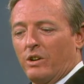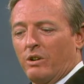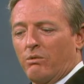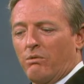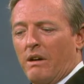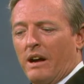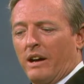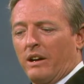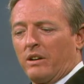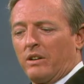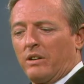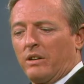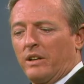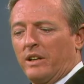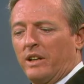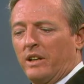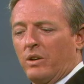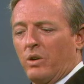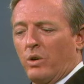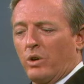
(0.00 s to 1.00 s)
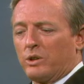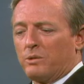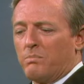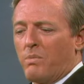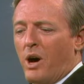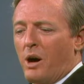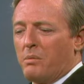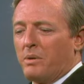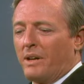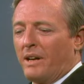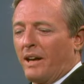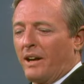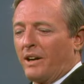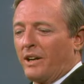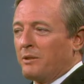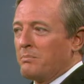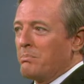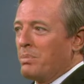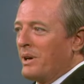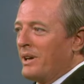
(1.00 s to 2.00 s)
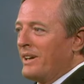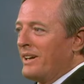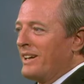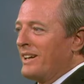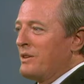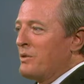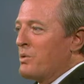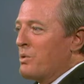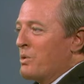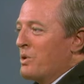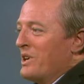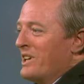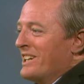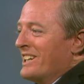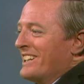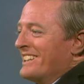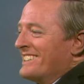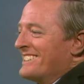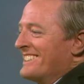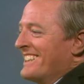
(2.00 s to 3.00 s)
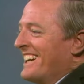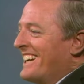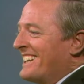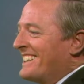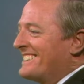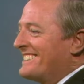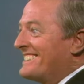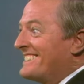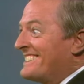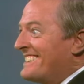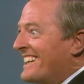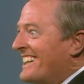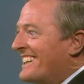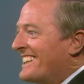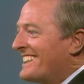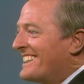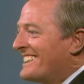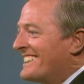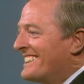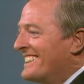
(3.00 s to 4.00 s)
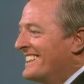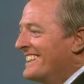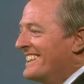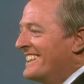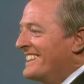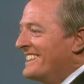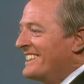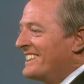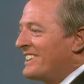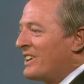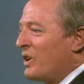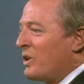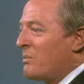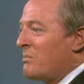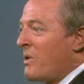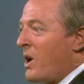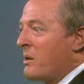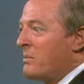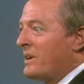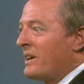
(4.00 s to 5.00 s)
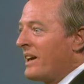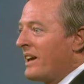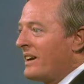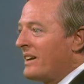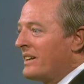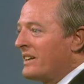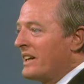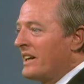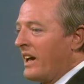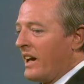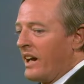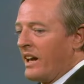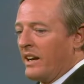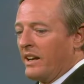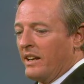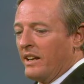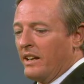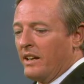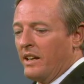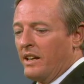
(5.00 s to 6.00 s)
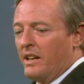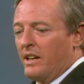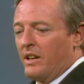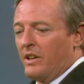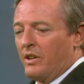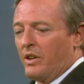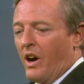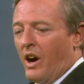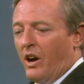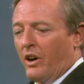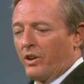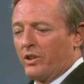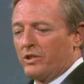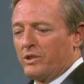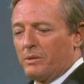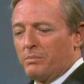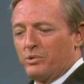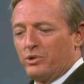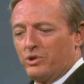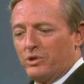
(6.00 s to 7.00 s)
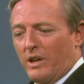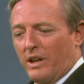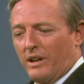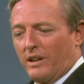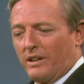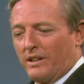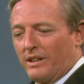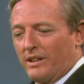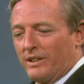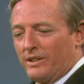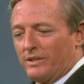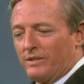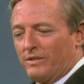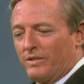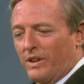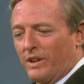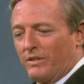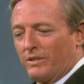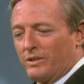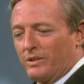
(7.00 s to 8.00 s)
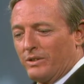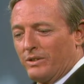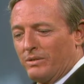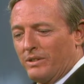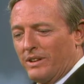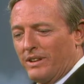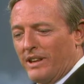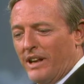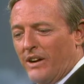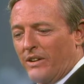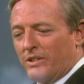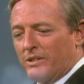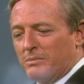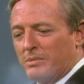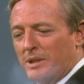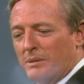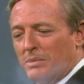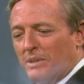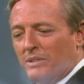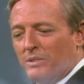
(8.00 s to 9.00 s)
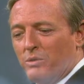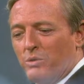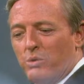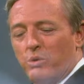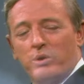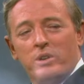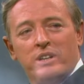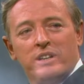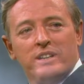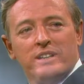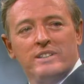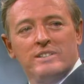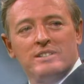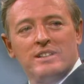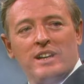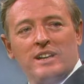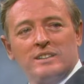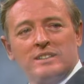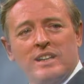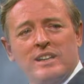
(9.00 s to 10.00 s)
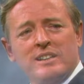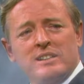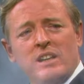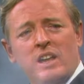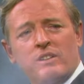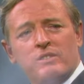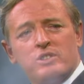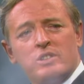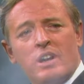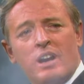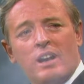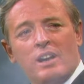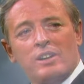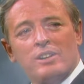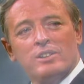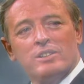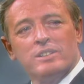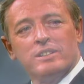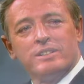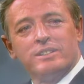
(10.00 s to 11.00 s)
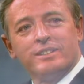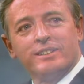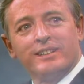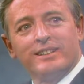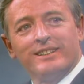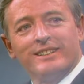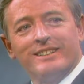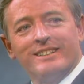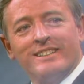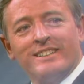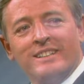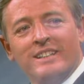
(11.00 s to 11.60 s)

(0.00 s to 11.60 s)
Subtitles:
radical. He calls Bobby Kennedy pig. Whee, isn't that exciting? He called Bobby Kennedy and he utters obscenities in front of 2,000-3,000 people, and whee, isn't that exciting? There's a lot of childishness in it.